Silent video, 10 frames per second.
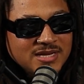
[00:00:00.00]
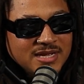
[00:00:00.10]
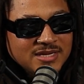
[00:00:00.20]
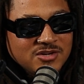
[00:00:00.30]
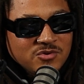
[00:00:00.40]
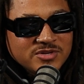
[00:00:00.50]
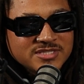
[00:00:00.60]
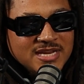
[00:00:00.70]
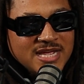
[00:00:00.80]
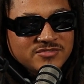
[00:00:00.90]
Like, you know, the
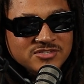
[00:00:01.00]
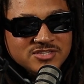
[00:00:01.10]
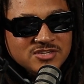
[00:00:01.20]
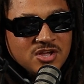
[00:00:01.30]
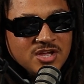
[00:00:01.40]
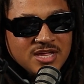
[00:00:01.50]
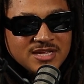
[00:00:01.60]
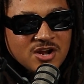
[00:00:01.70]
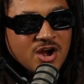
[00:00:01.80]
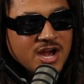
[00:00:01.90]
slaves, and she saw
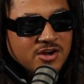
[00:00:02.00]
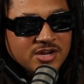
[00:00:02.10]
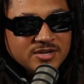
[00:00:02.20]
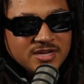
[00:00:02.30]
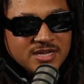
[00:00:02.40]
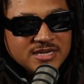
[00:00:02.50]
that our hair could